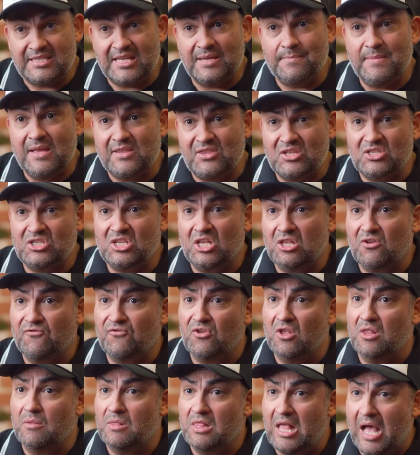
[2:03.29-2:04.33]
can make the seller
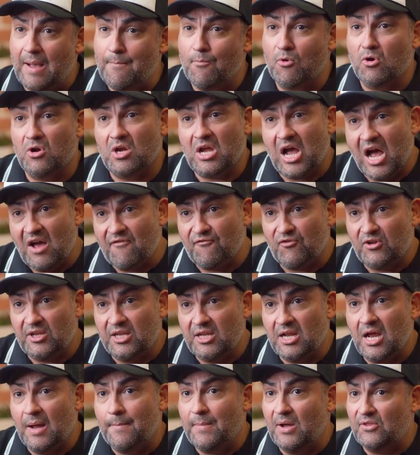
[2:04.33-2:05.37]
feel a lot more
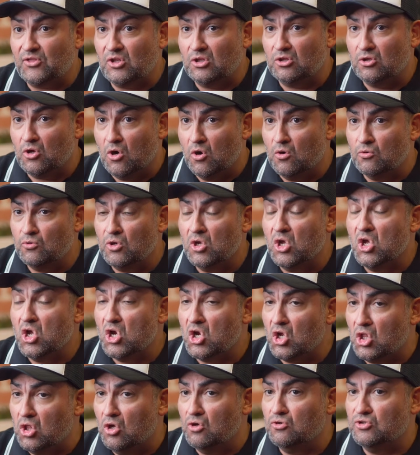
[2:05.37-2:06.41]
confident about the
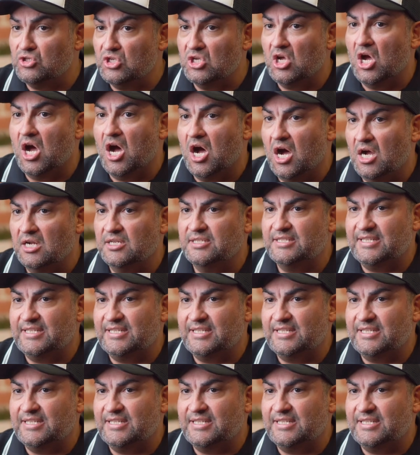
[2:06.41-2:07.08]
loan closing on